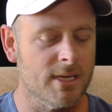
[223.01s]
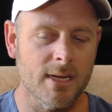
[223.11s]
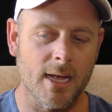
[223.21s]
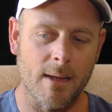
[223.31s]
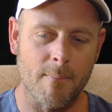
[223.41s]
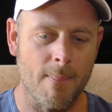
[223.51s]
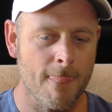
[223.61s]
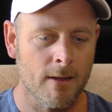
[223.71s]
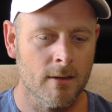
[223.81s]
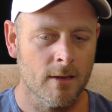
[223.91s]

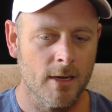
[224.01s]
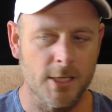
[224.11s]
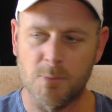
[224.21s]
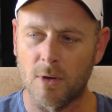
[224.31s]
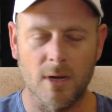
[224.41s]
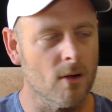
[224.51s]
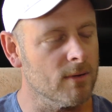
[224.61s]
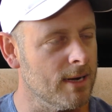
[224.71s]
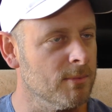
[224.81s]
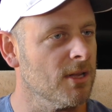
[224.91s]
He's put the
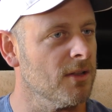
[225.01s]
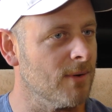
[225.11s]
goalkeepers on